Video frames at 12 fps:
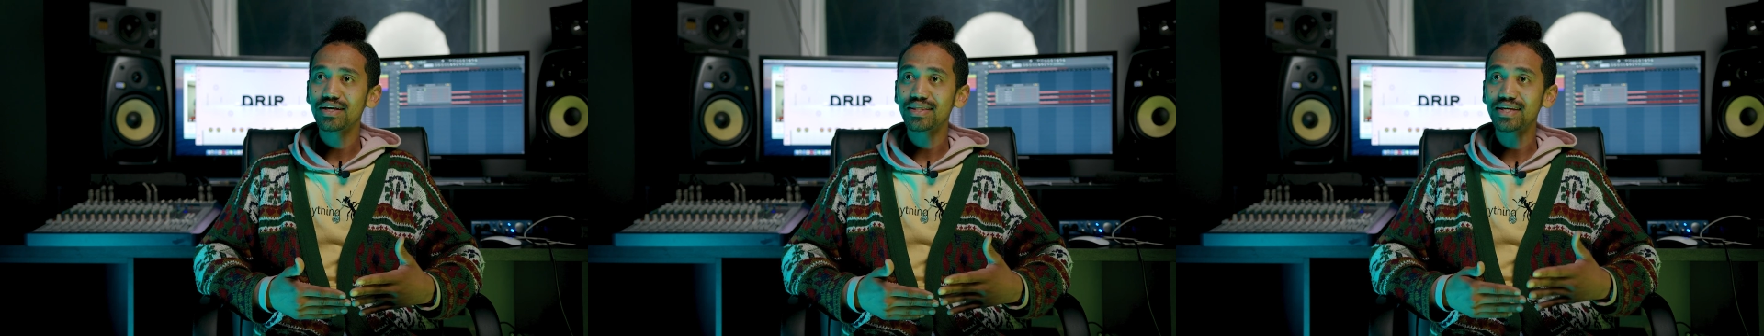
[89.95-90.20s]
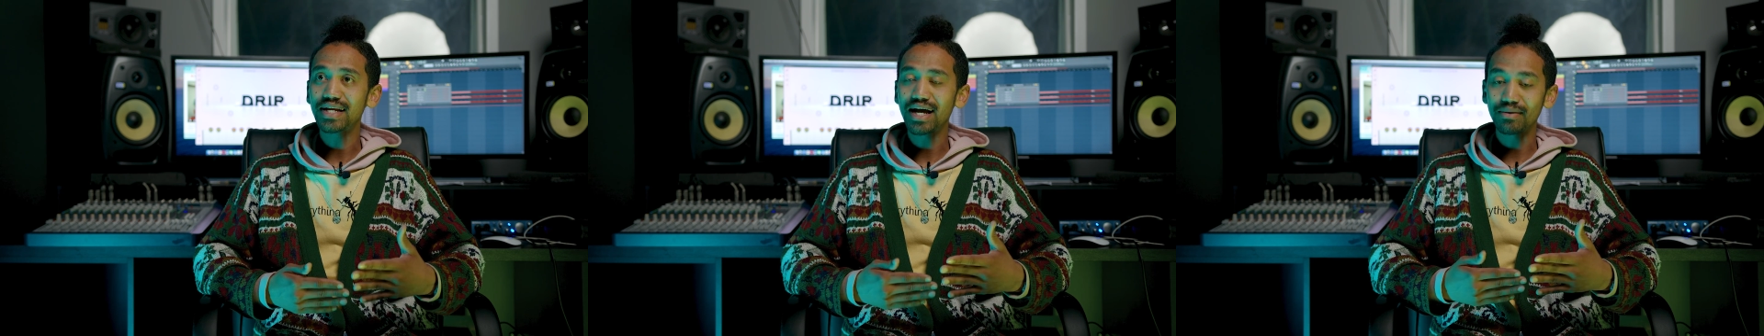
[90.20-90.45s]

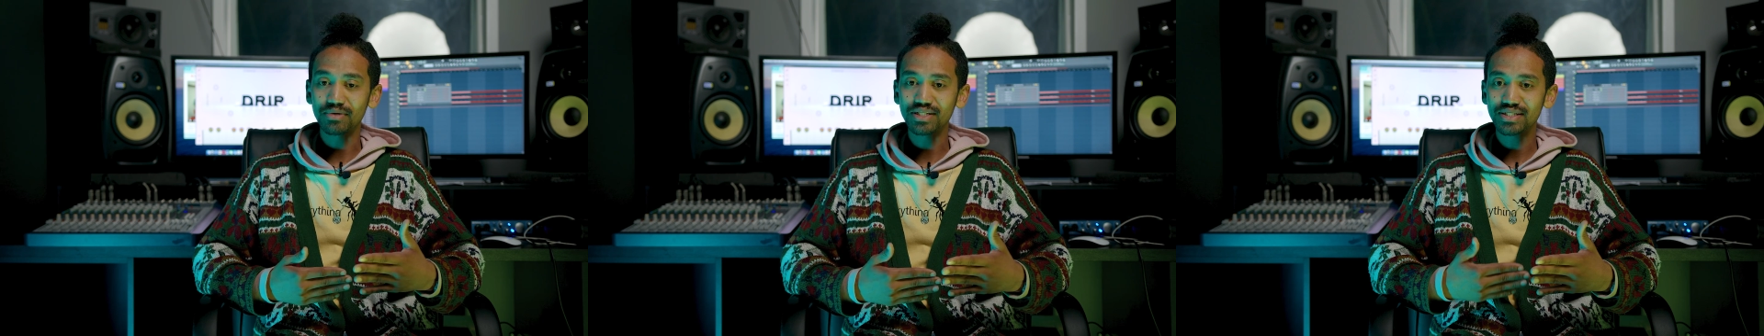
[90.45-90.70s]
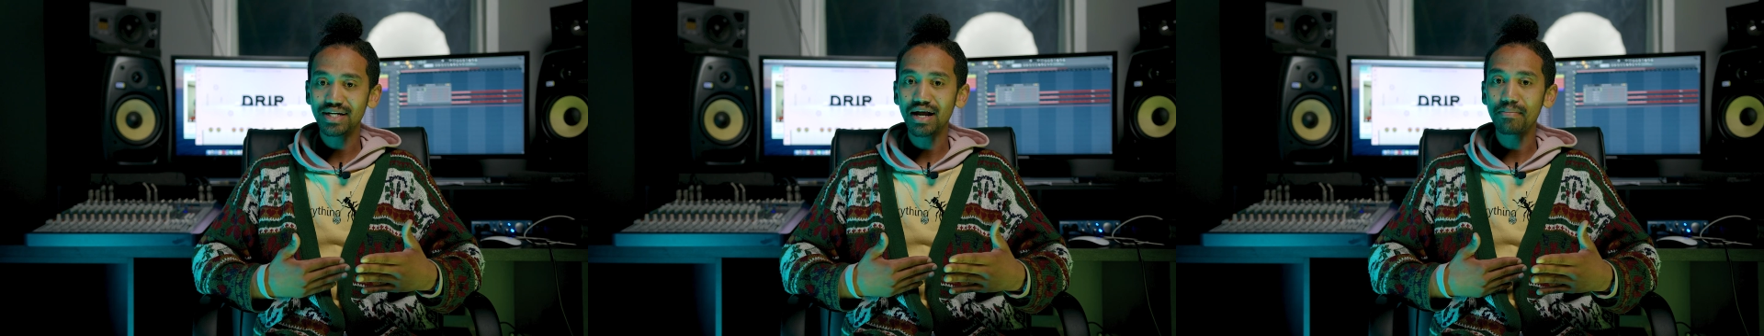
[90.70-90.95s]
then I'm going
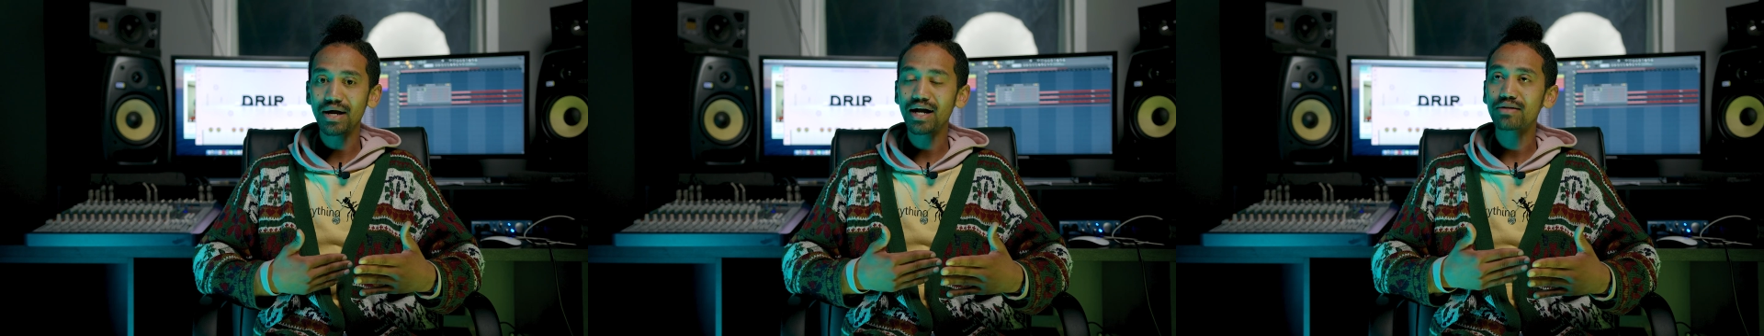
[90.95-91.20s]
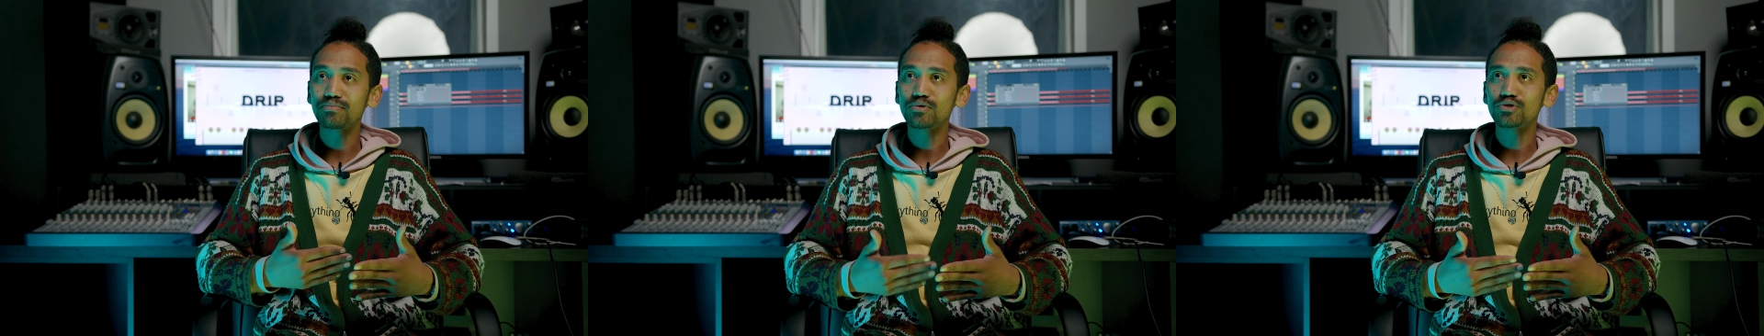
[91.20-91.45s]
to try my
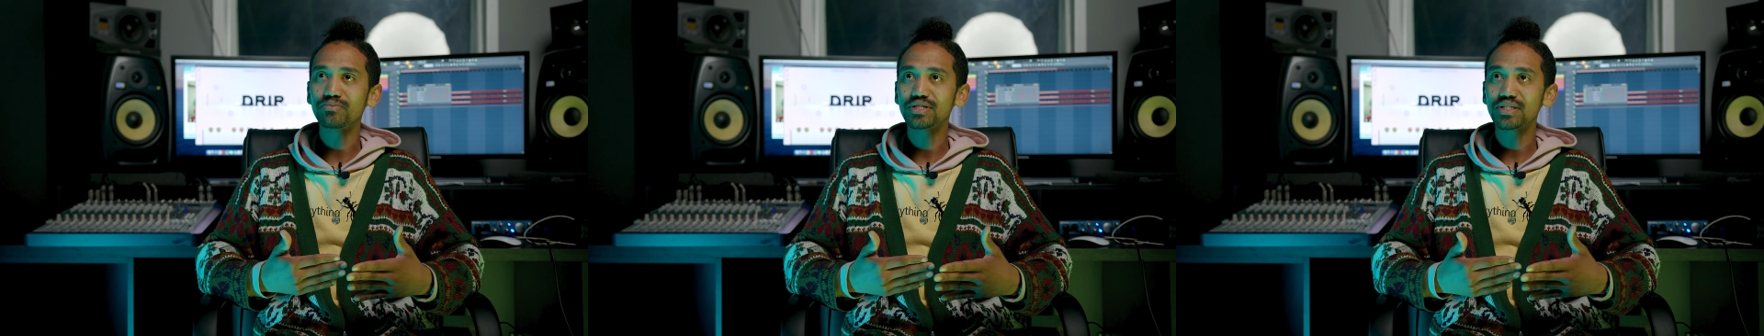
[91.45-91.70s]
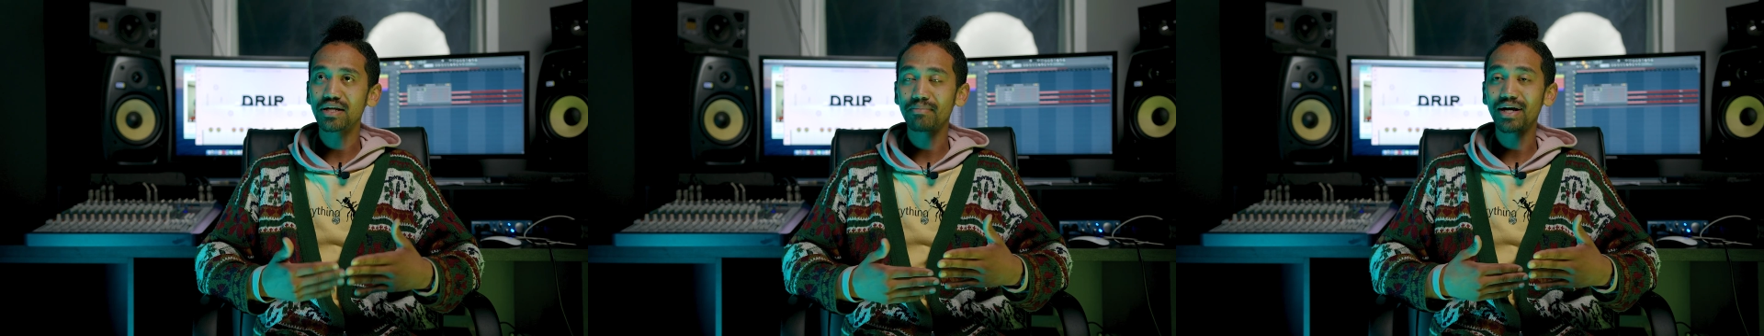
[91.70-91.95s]
utmost
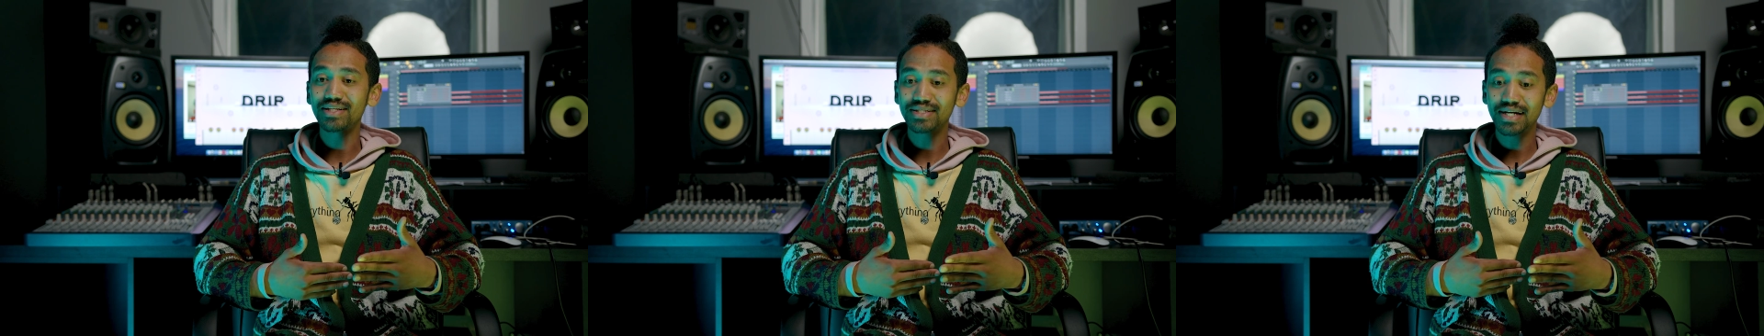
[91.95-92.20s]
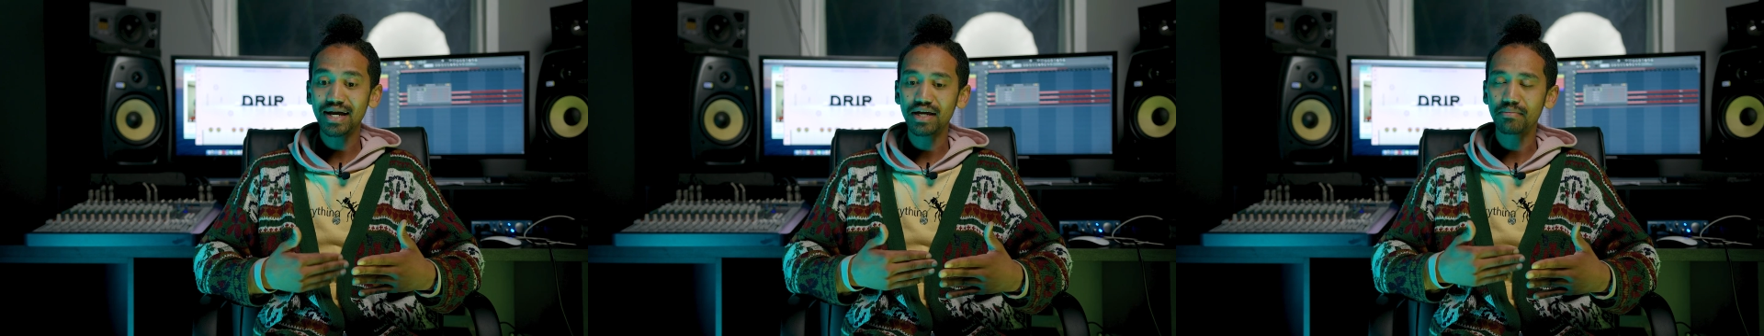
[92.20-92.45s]
best, and by
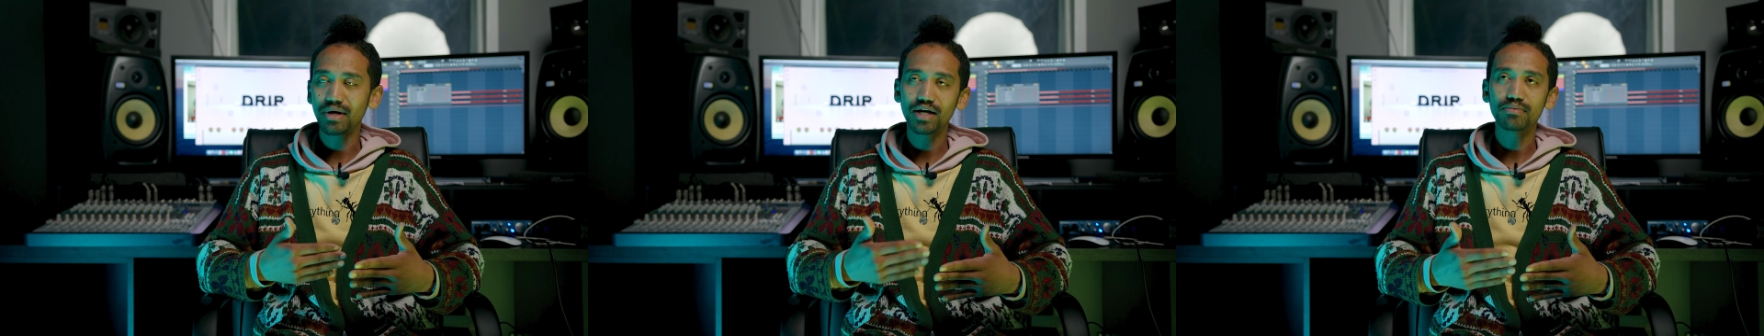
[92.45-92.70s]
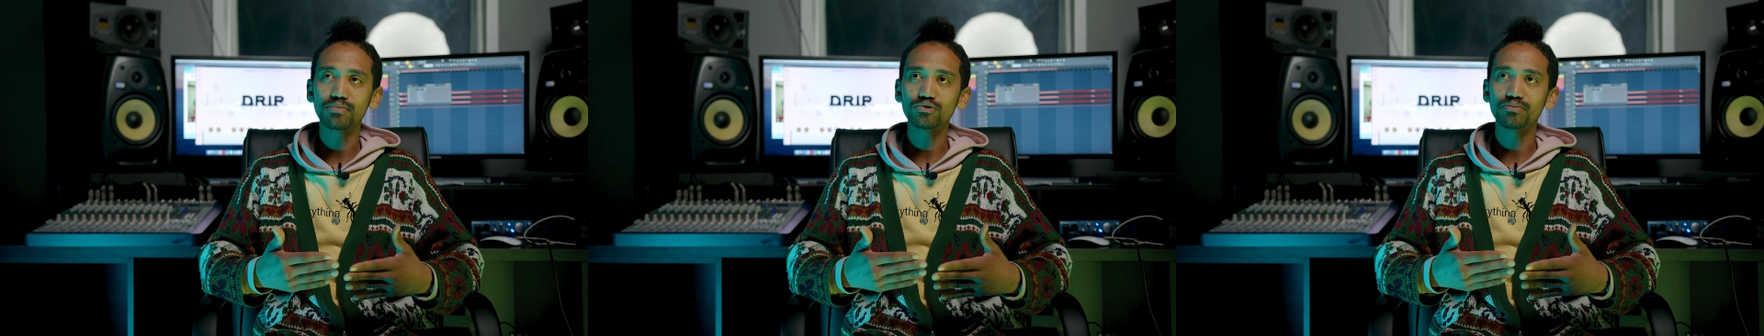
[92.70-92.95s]
trying my
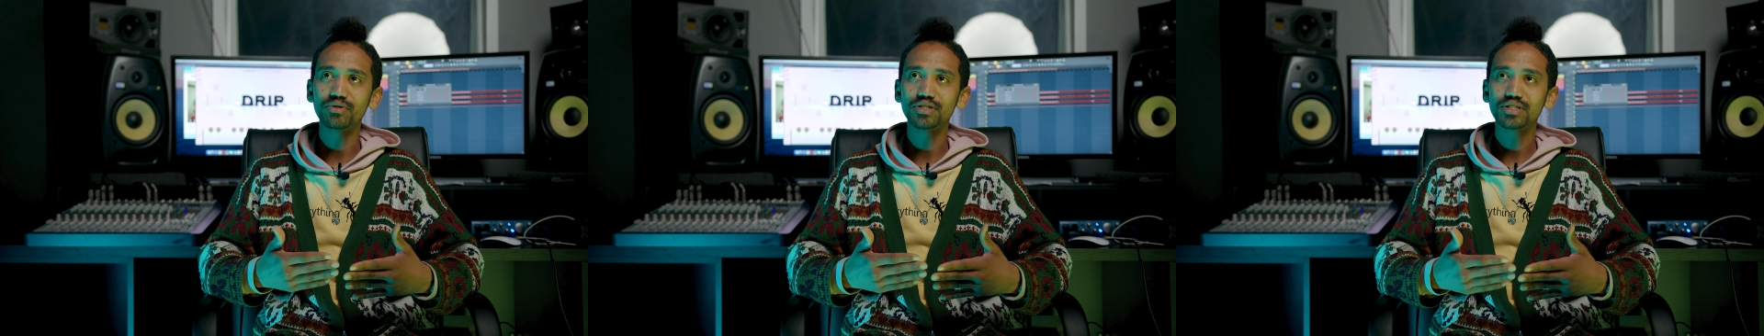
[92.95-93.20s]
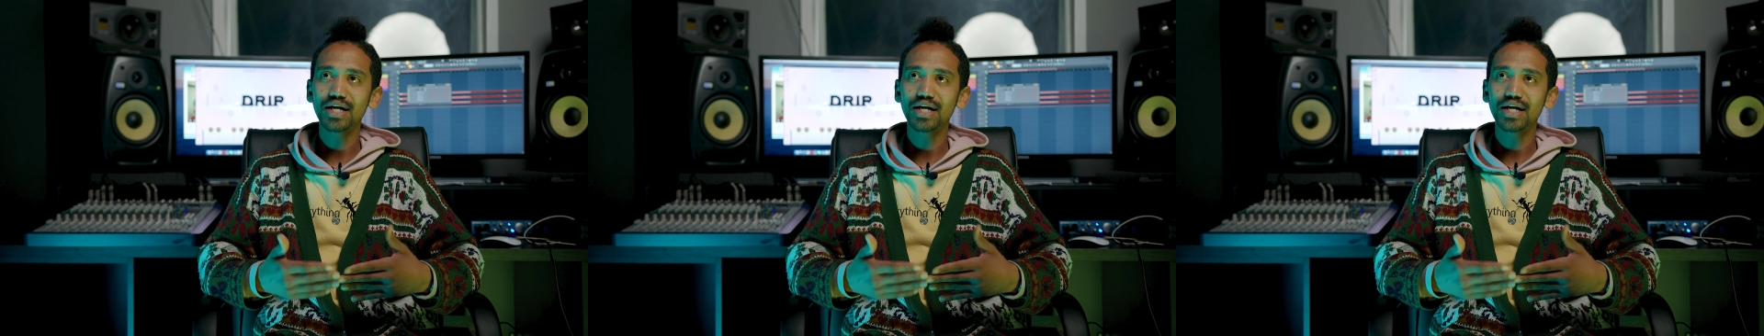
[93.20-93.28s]
utmost best,